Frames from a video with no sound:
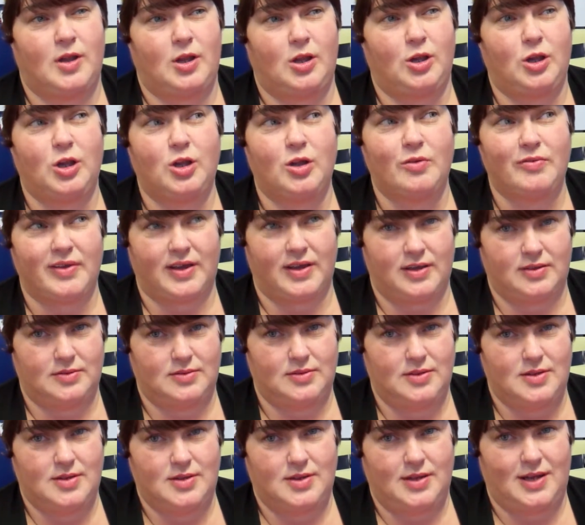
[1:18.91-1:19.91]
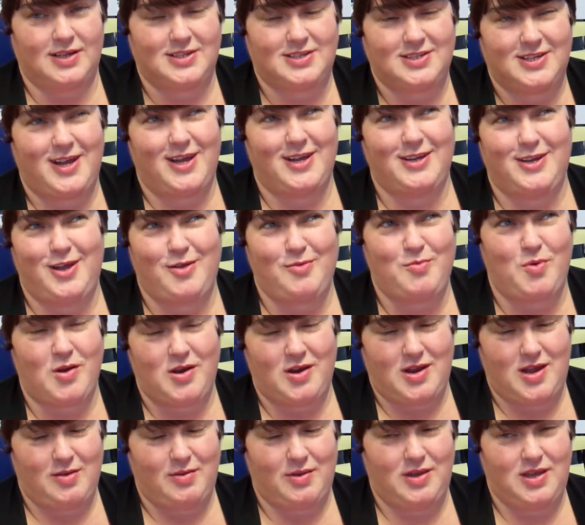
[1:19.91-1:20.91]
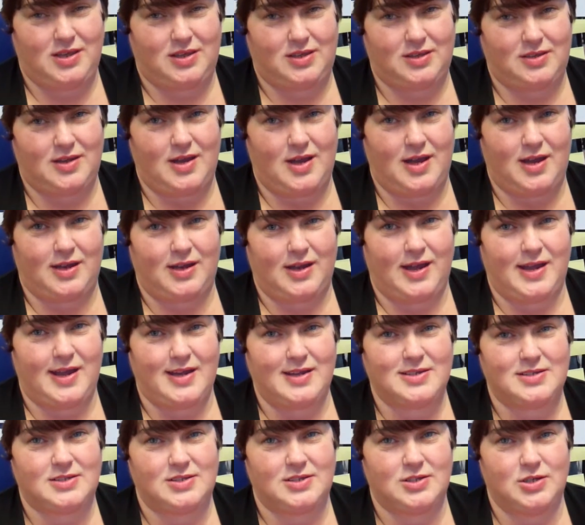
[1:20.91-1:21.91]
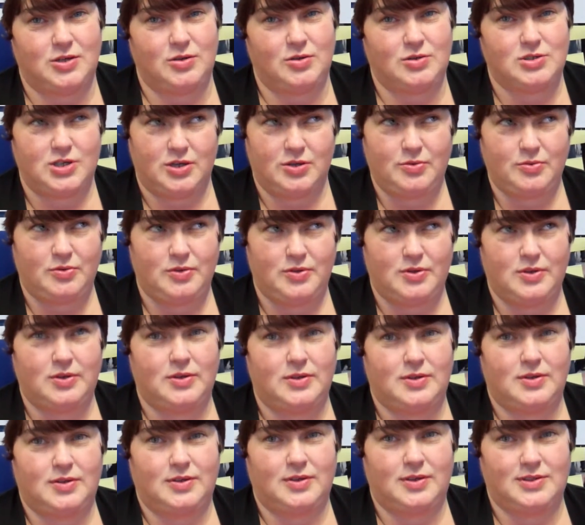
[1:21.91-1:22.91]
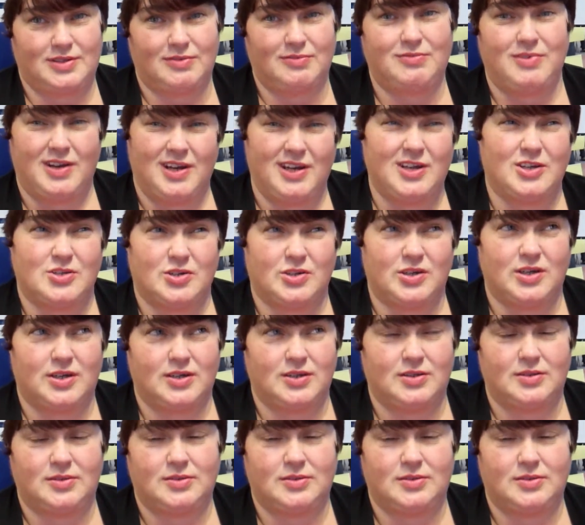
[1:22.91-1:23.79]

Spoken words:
Love it. I started here 1 day a week, and I asked to do 2 because I really enjoy it.